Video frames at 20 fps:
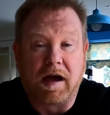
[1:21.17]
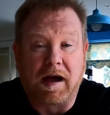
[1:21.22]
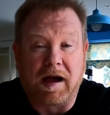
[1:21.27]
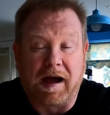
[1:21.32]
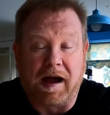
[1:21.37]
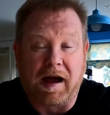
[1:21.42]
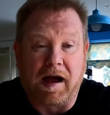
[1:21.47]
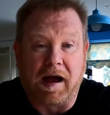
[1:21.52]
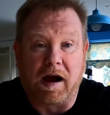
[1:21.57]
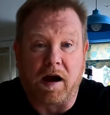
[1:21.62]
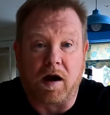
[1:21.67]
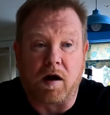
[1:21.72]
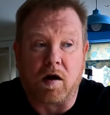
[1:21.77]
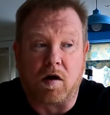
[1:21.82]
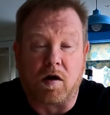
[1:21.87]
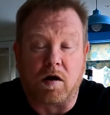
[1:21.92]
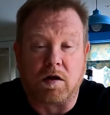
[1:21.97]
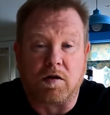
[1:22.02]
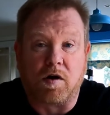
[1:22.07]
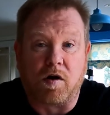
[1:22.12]
at our
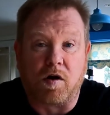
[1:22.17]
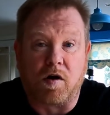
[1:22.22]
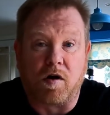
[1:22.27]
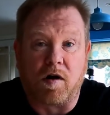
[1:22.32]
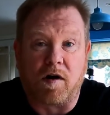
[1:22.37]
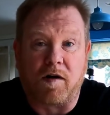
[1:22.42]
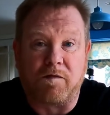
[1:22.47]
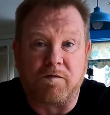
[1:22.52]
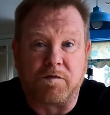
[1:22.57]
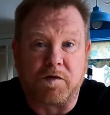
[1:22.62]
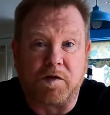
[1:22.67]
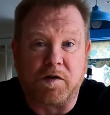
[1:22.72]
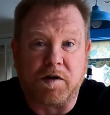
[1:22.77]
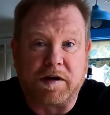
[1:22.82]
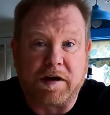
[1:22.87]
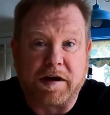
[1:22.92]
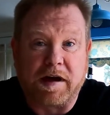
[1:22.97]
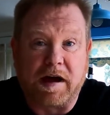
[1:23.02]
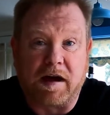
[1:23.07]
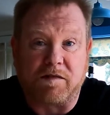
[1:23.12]
hall door on
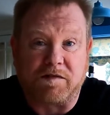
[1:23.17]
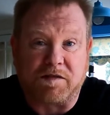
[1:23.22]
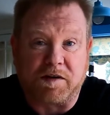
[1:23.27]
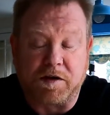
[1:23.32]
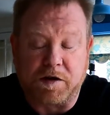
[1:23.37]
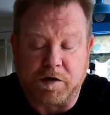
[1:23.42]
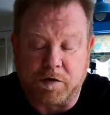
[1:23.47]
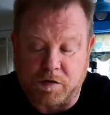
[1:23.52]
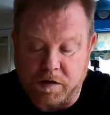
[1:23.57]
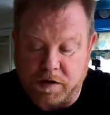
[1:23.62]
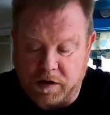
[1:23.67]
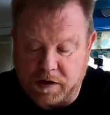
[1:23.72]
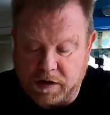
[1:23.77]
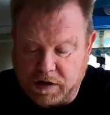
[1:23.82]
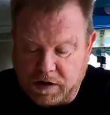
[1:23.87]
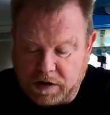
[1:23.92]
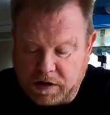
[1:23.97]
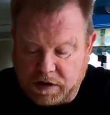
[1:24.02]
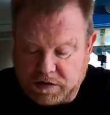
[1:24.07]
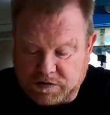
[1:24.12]
Friday afternoon.
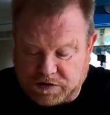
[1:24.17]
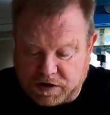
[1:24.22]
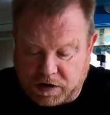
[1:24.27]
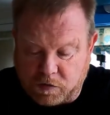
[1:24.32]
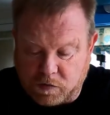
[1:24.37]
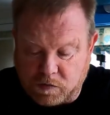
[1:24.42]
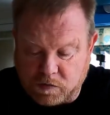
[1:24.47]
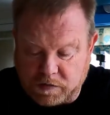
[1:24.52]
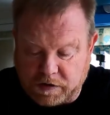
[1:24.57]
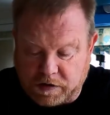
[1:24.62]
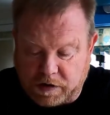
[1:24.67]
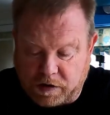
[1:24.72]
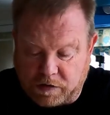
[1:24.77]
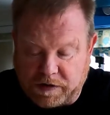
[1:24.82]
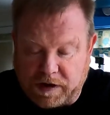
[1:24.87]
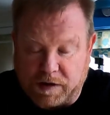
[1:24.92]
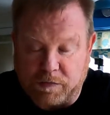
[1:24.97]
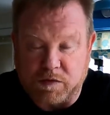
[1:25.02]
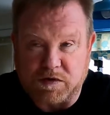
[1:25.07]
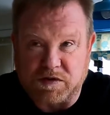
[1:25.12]
So,
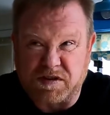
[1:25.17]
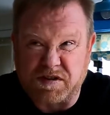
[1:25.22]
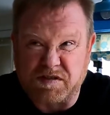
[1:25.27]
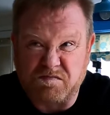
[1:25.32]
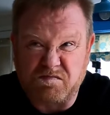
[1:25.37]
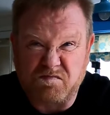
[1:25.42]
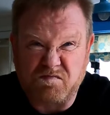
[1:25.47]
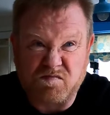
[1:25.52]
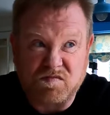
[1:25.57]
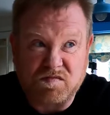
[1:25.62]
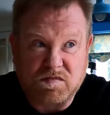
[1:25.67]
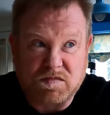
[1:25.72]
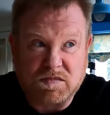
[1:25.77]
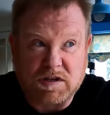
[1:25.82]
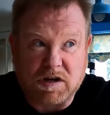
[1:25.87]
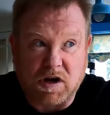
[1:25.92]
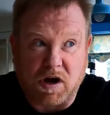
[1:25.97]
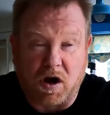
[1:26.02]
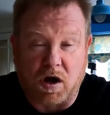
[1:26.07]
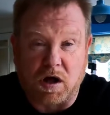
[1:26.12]
that was
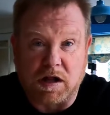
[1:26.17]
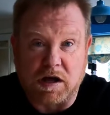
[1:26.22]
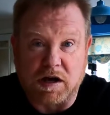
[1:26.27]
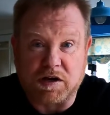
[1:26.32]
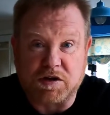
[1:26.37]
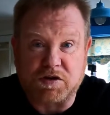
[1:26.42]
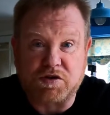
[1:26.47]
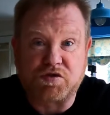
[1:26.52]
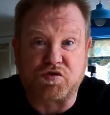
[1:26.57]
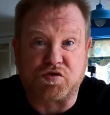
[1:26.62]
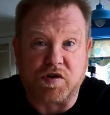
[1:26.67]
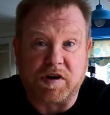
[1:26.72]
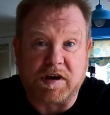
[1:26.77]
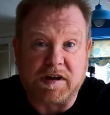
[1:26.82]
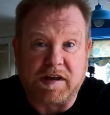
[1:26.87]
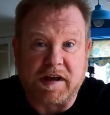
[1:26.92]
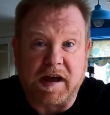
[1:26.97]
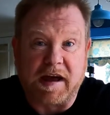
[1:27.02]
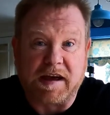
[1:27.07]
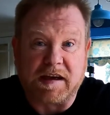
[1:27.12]
all of 3
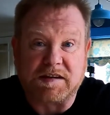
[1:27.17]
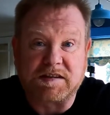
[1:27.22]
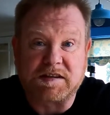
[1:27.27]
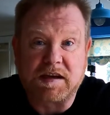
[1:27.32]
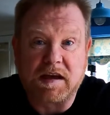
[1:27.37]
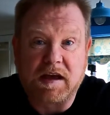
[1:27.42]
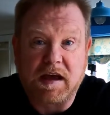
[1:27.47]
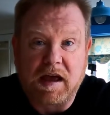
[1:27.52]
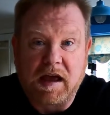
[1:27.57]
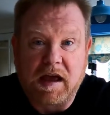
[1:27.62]
days,